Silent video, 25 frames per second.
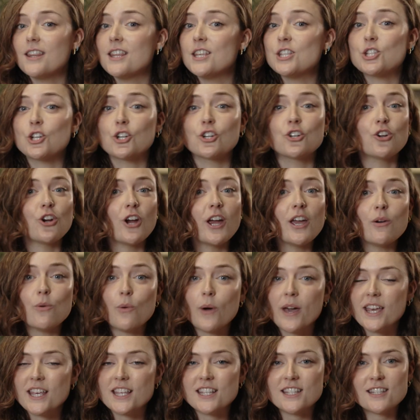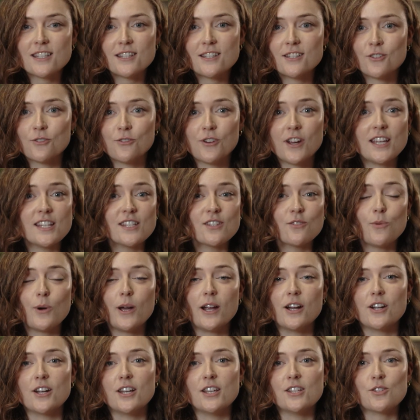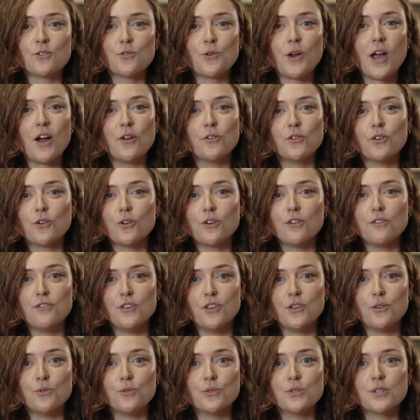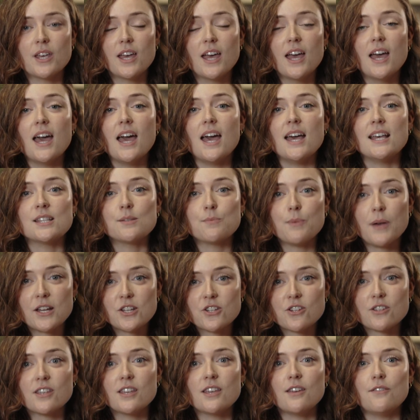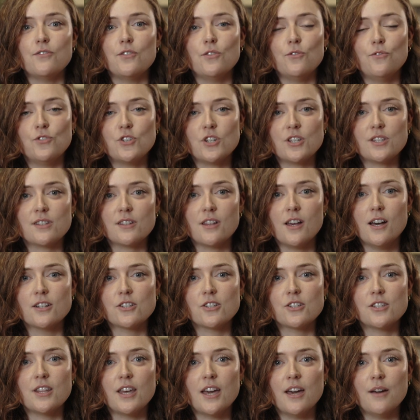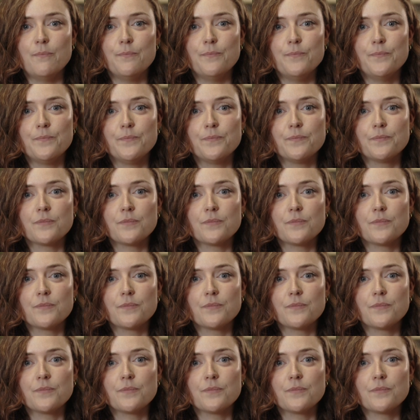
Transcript: These are great ways to raise awareness around your reviews, especially if you've just launched them.